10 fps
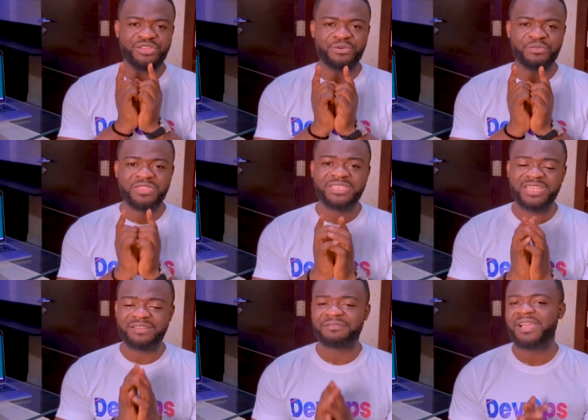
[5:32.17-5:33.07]
or these
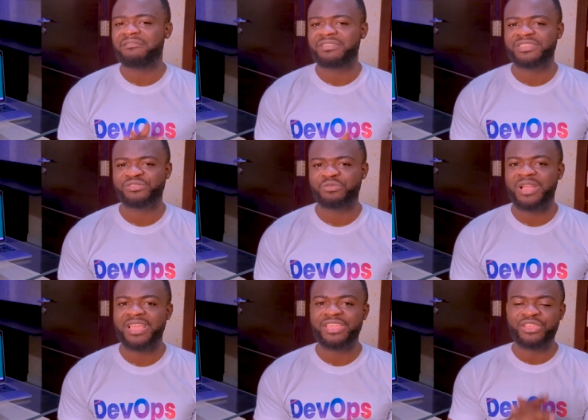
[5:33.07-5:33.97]
are the five reasons
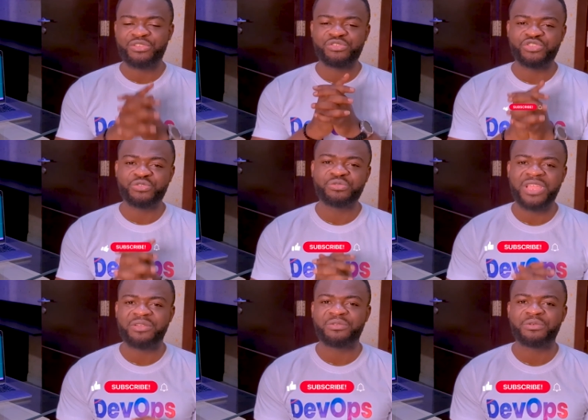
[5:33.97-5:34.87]
why you
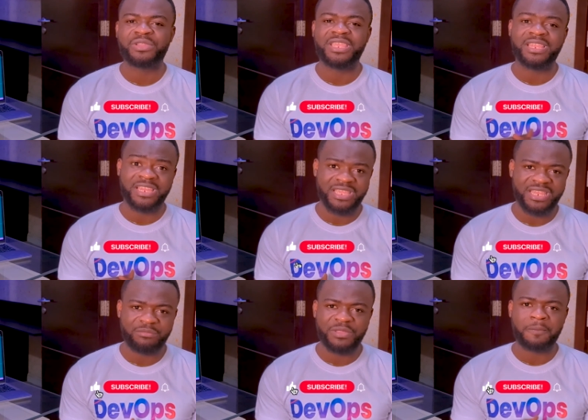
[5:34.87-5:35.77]
should enroll in an
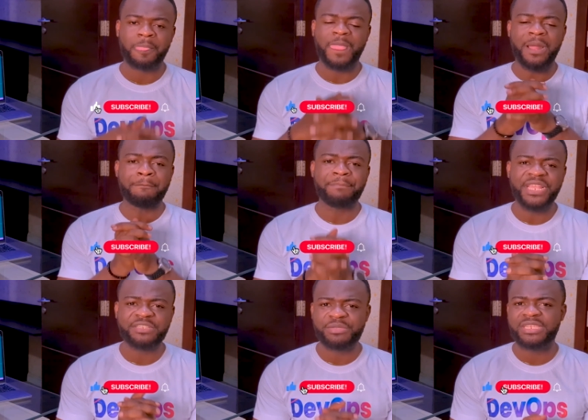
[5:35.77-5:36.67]
academy. And
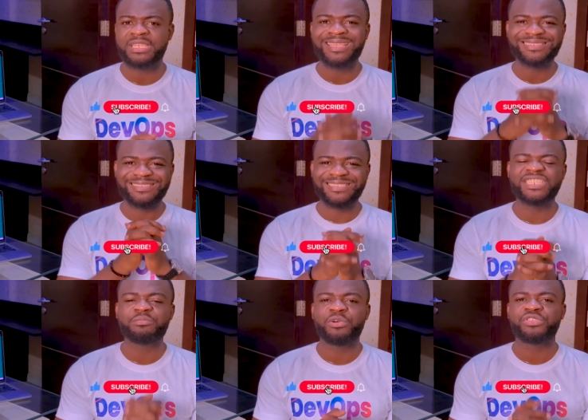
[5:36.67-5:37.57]
bet me,
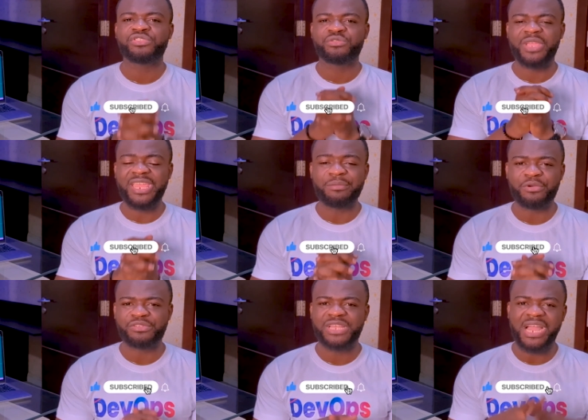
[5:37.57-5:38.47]
six months to eight
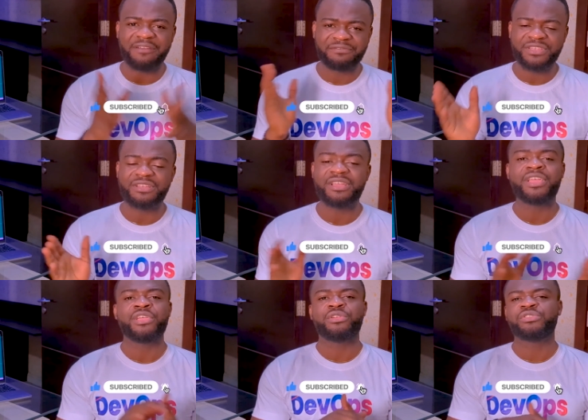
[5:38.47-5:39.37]
months after
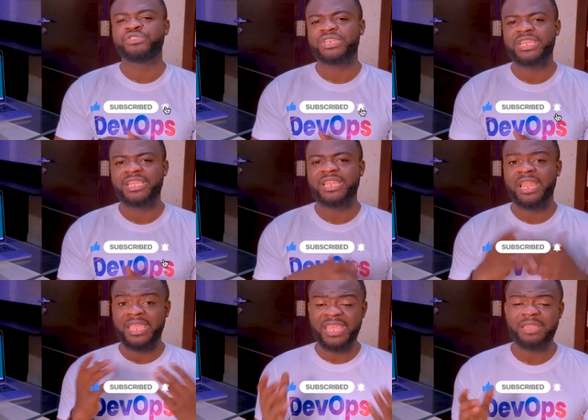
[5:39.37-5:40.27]
your training in
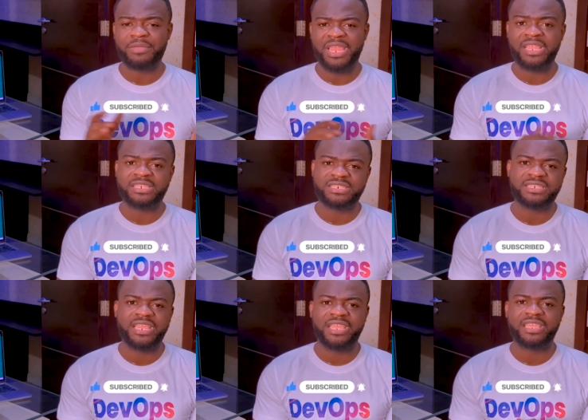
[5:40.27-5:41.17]
an academy like J
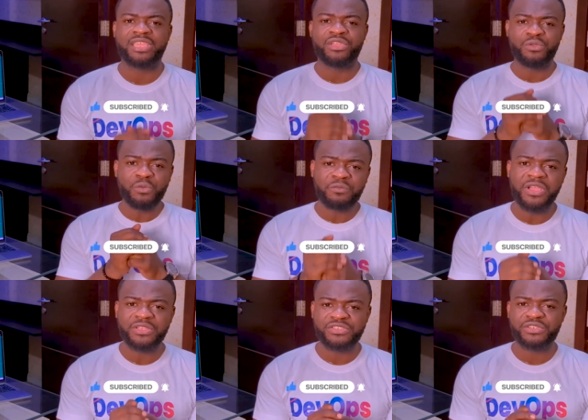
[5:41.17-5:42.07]
J Tech, you'll
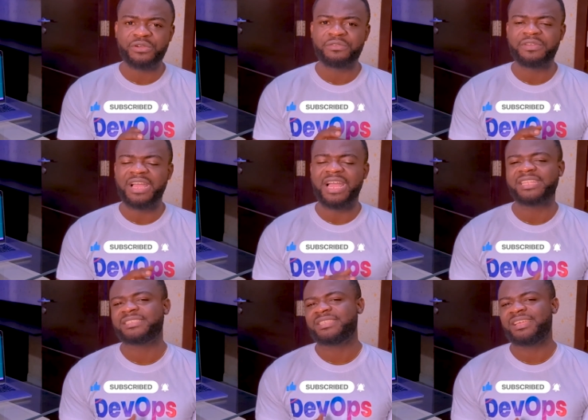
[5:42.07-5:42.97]
find yourself
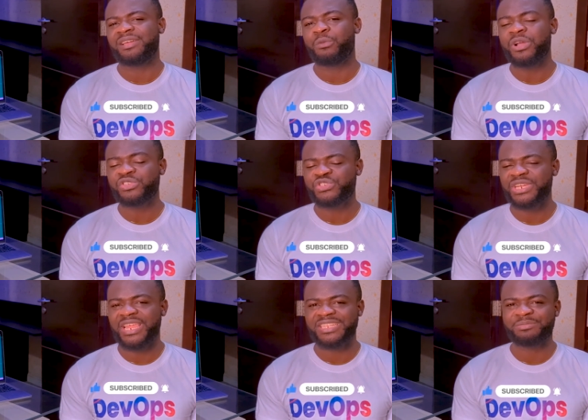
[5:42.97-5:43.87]
as a
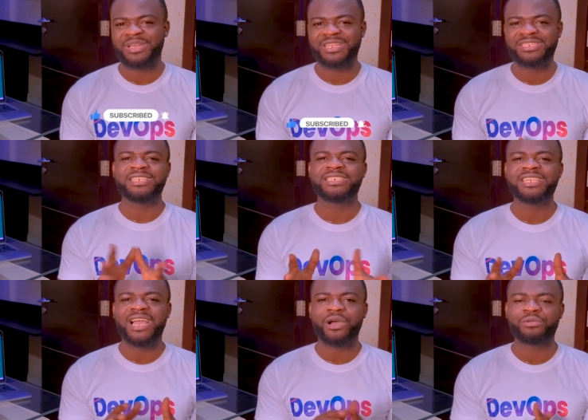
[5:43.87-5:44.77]
well-trained expert,
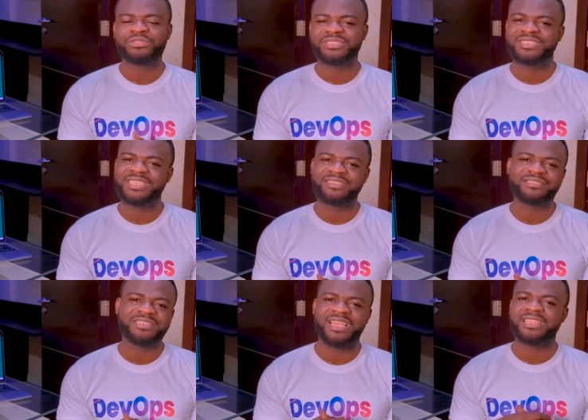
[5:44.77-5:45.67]
dishing out
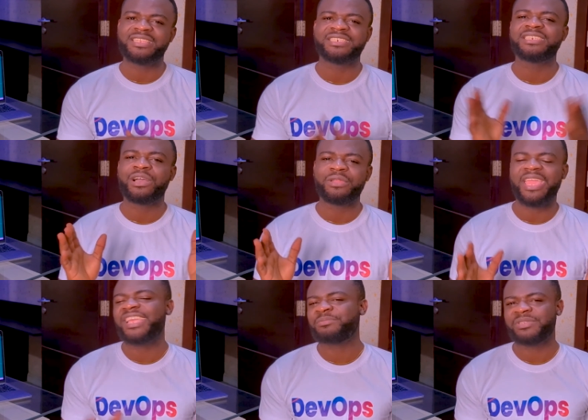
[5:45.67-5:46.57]
skills and dishing out
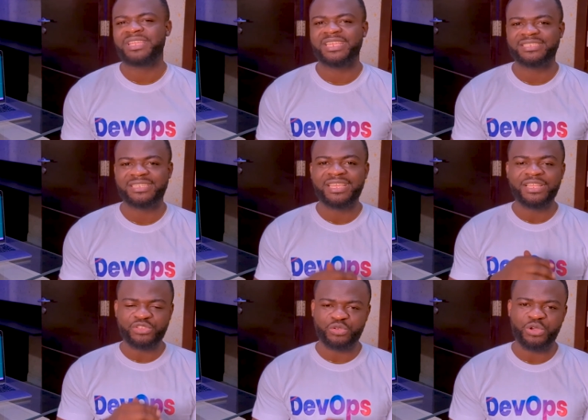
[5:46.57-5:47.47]
expertise to